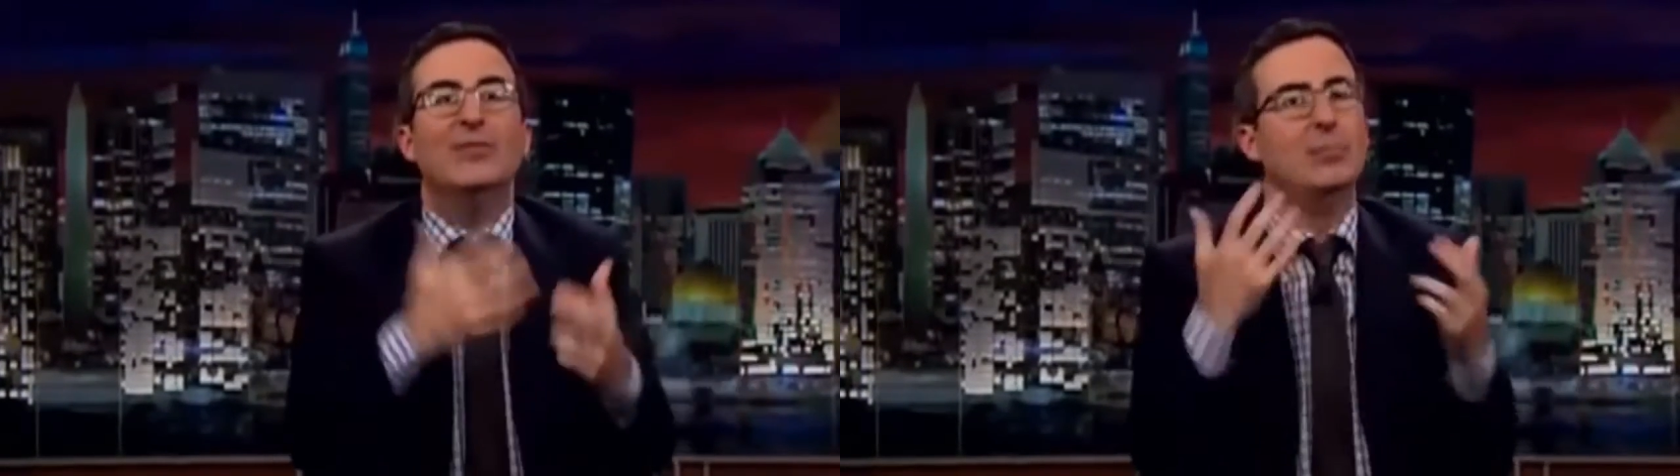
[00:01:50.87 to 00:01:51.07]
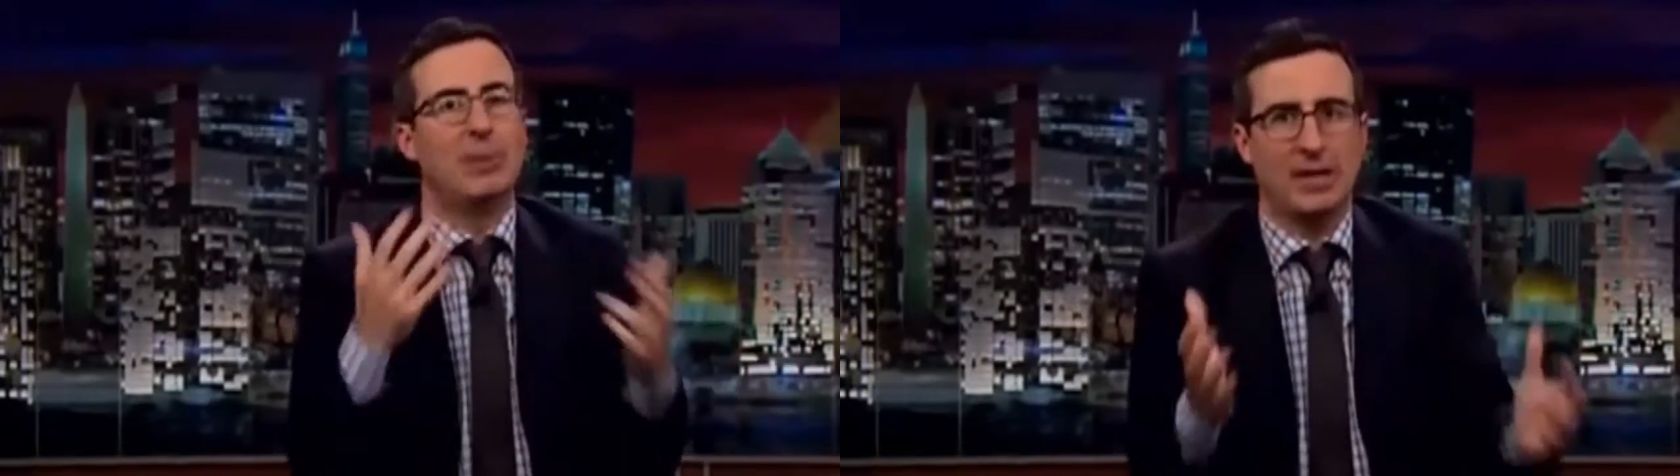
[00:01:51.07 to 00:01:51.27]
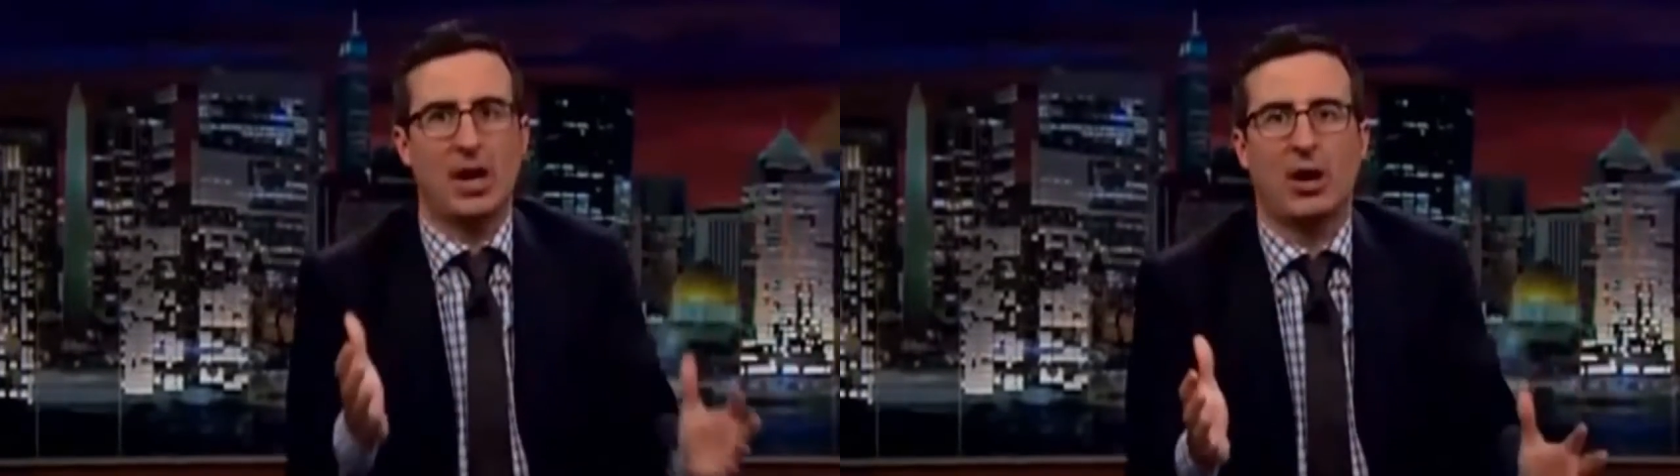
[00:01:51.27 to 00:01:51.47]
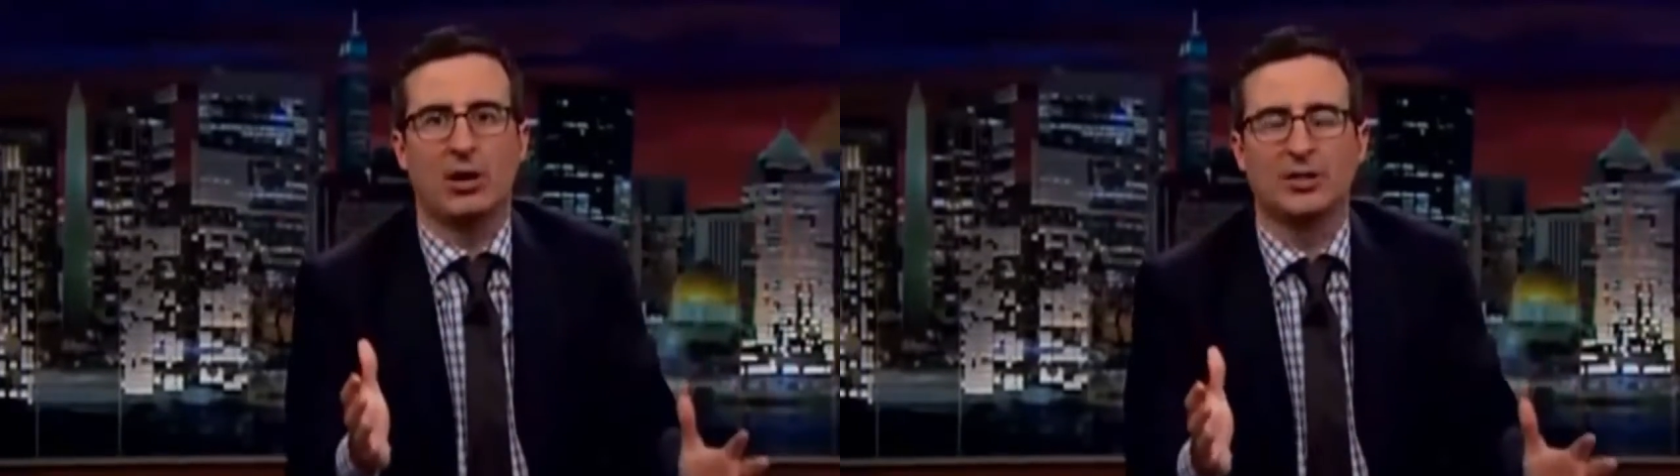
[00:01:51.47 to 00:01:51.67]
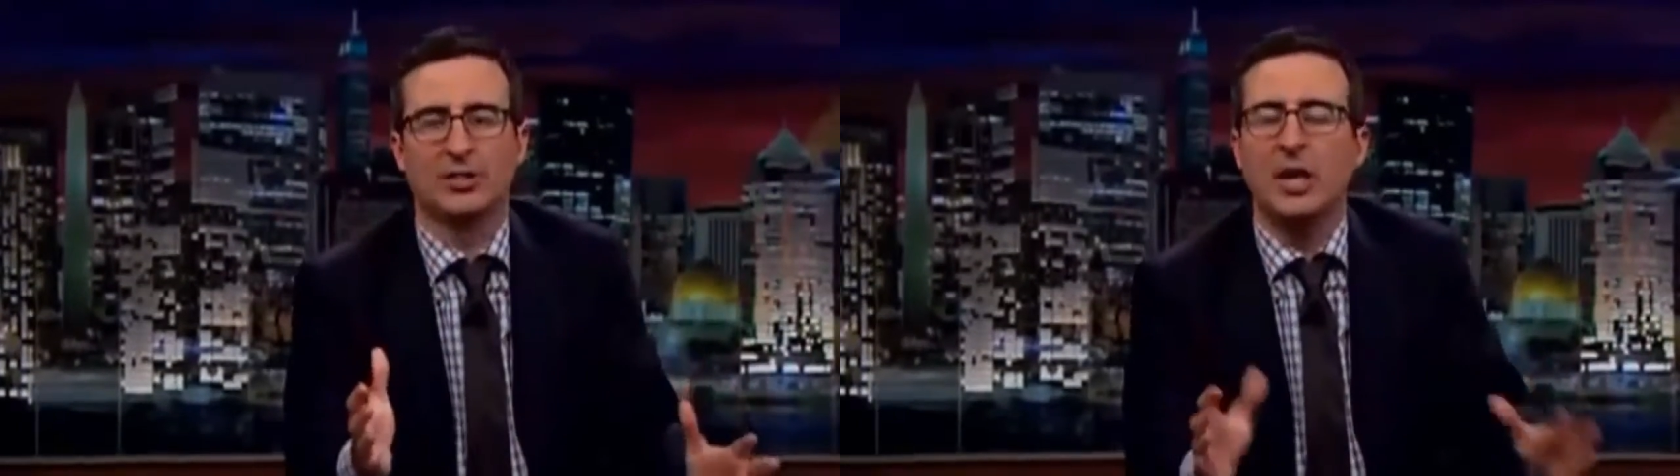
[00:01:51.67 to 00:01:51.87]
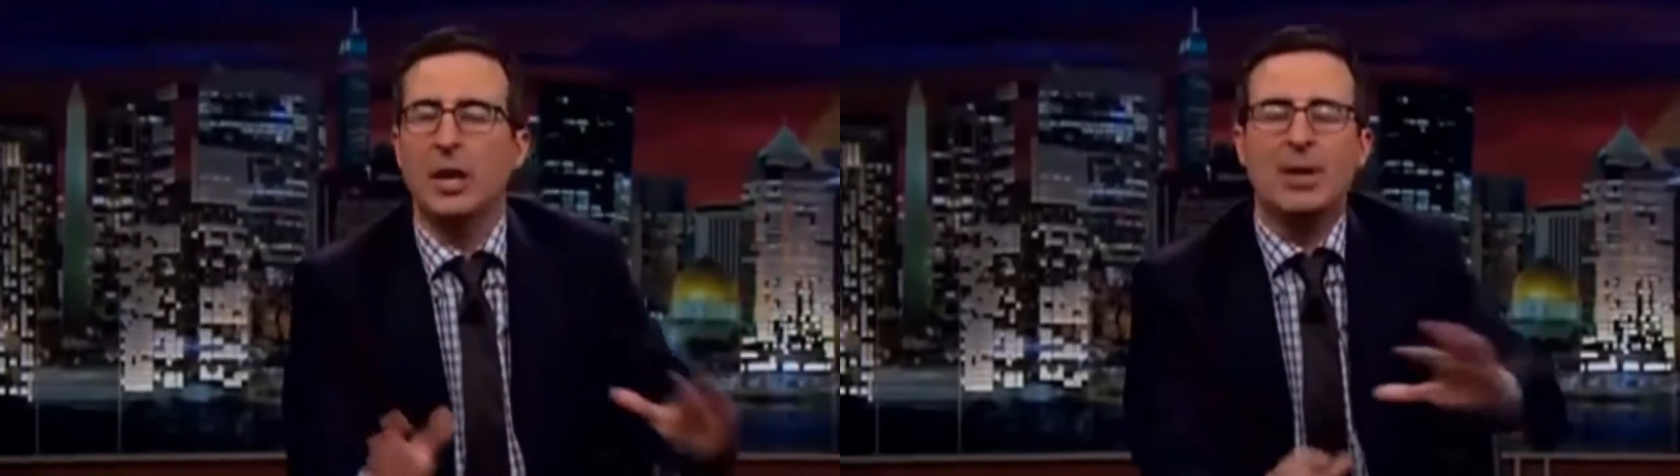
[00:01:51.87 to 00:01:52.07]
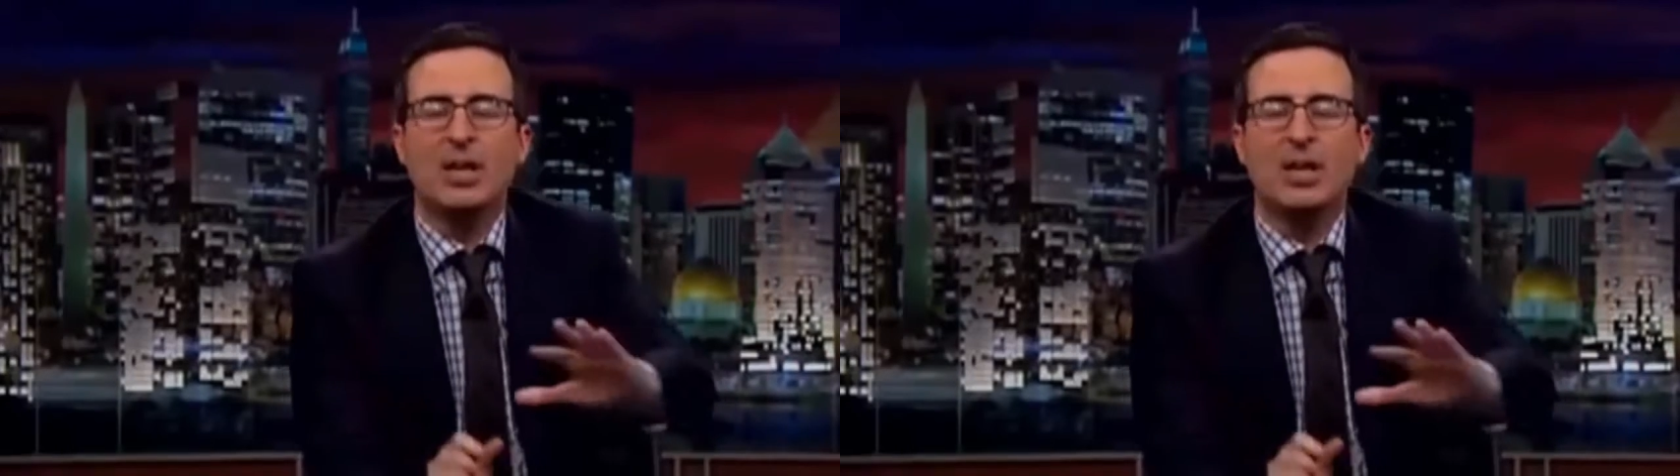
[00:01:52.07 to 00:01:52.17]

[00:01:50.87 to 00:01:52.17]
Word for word: even been asked.